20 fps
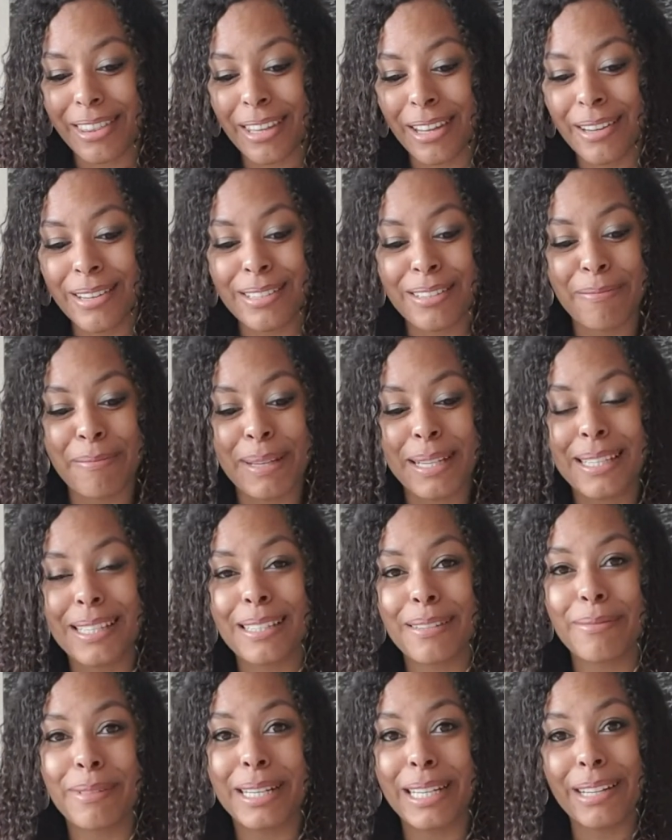those have been
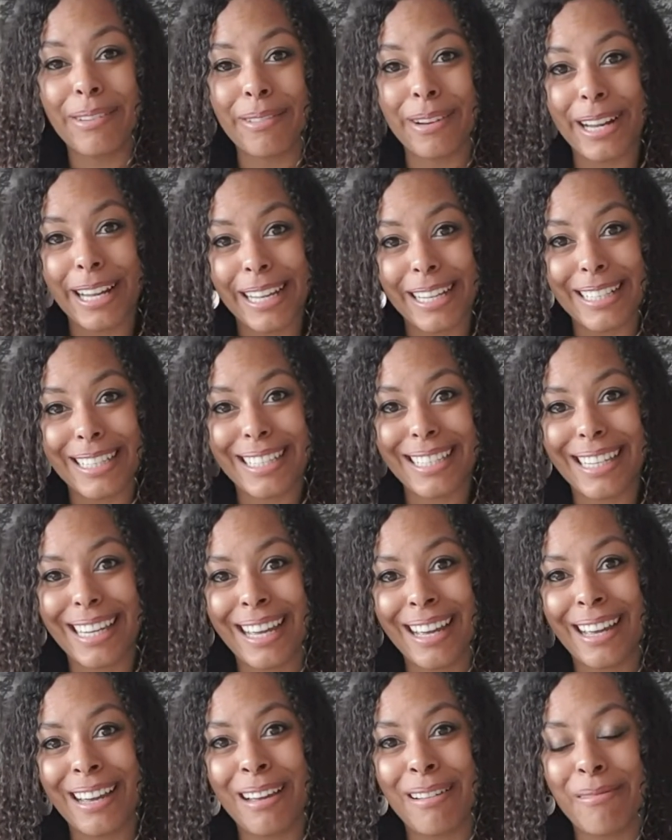some really great
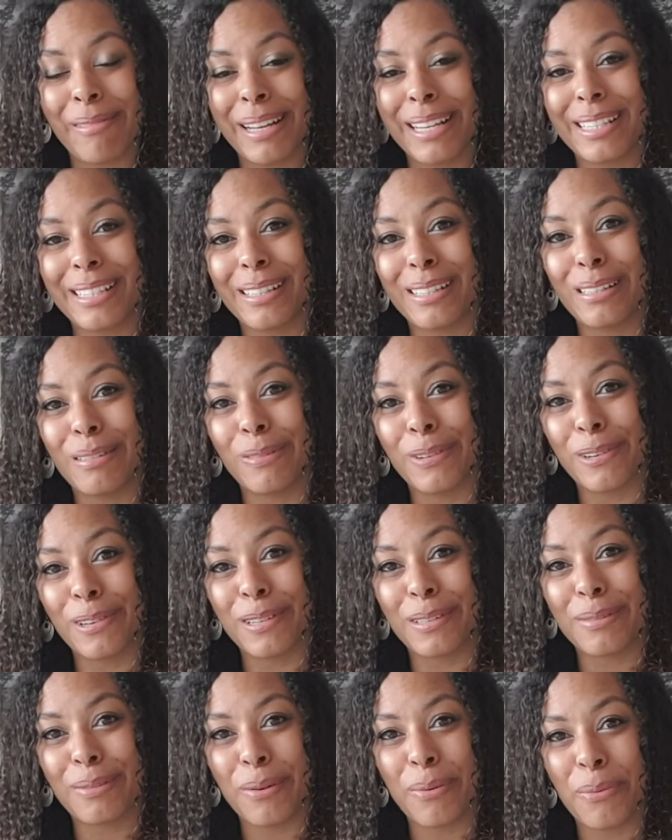reasons for
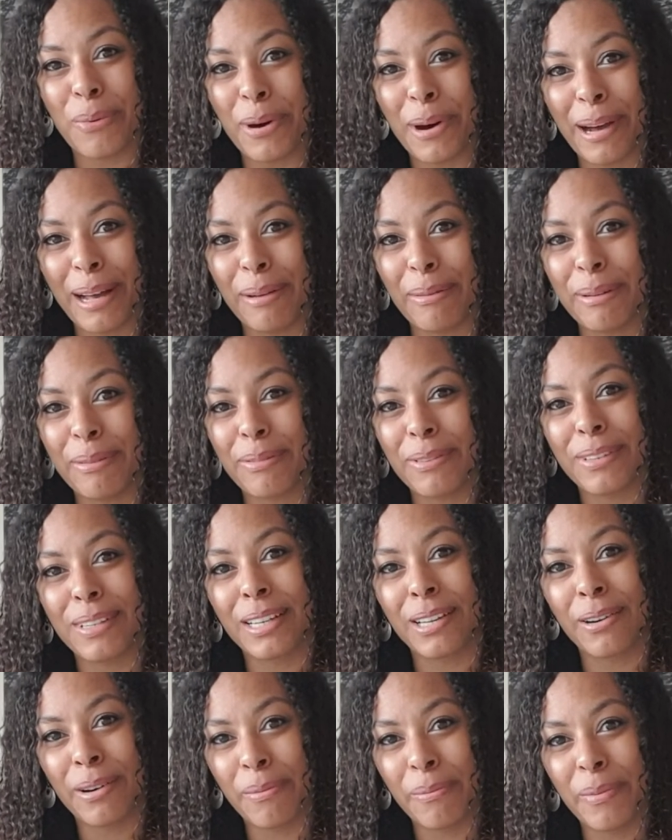us for why we've
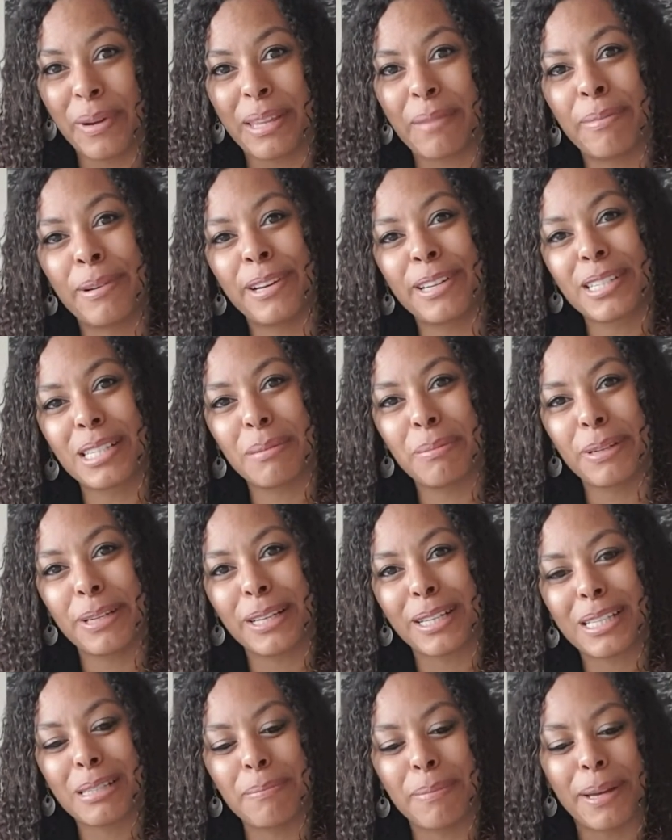gone with
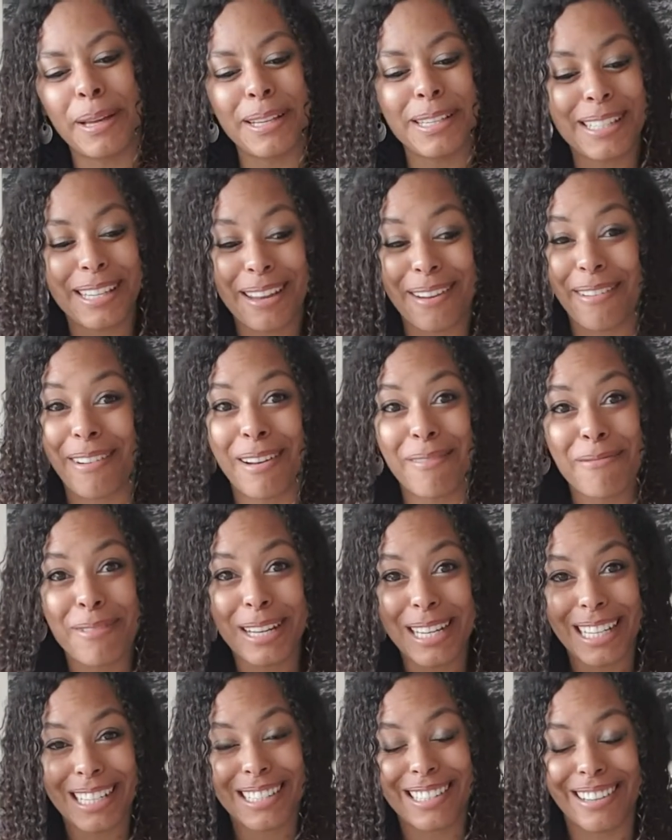MasterBooks. But so I'm
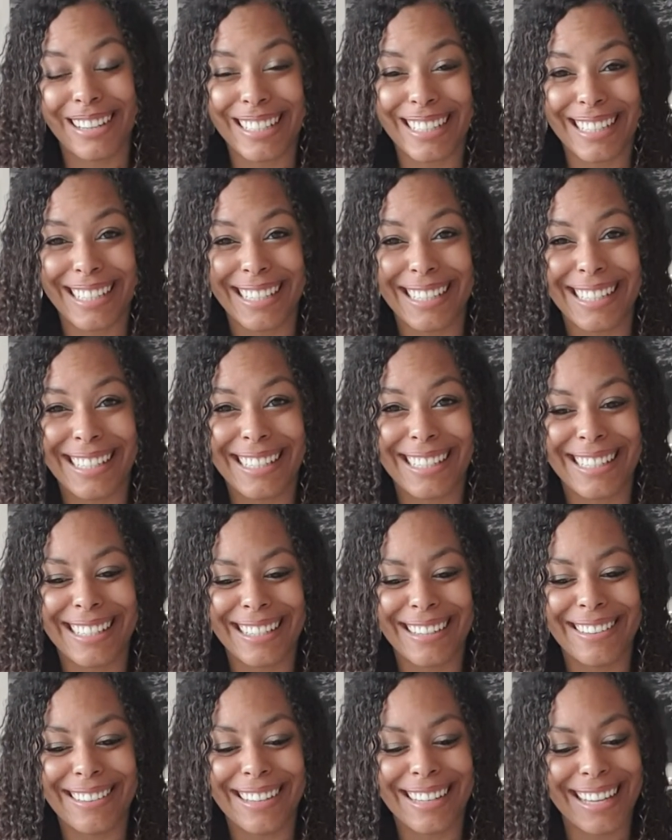really excited
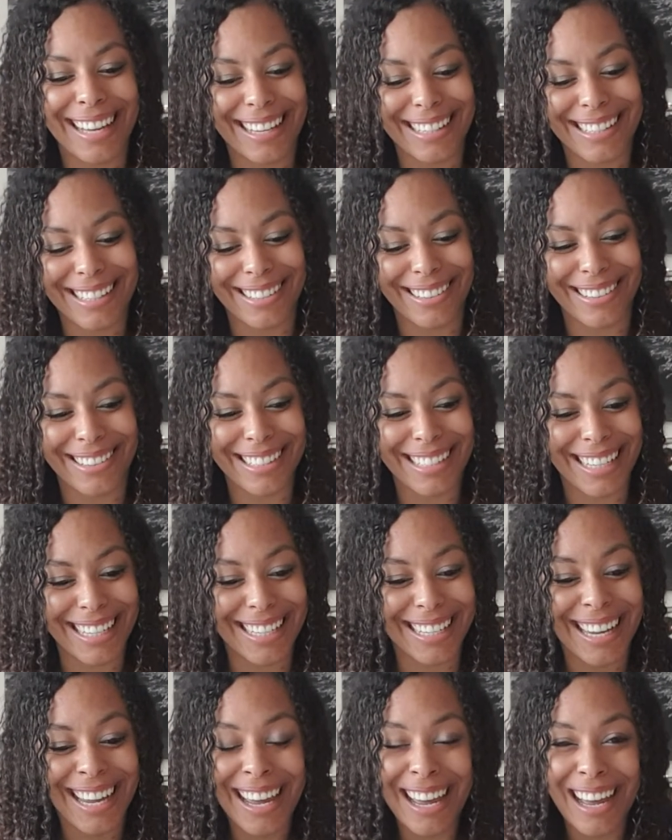to get
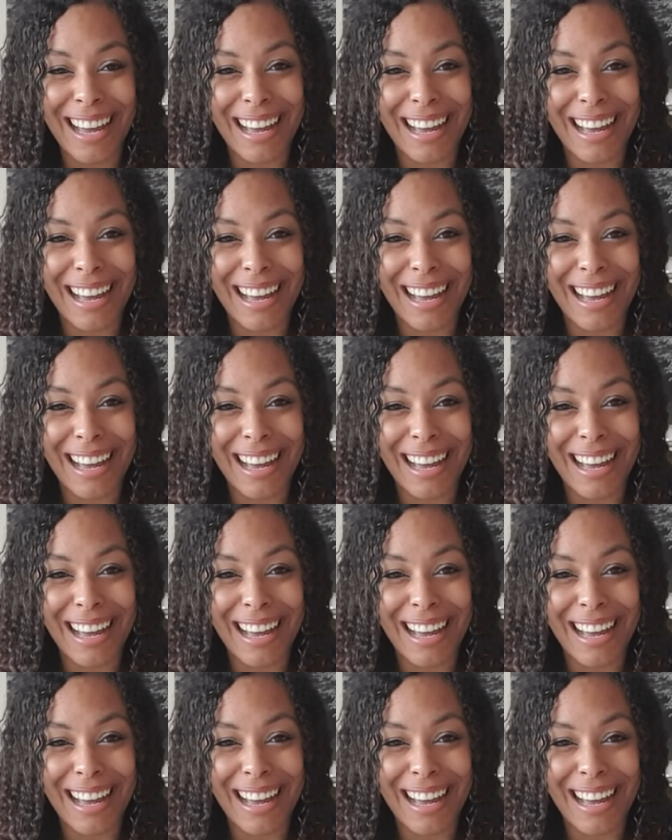started.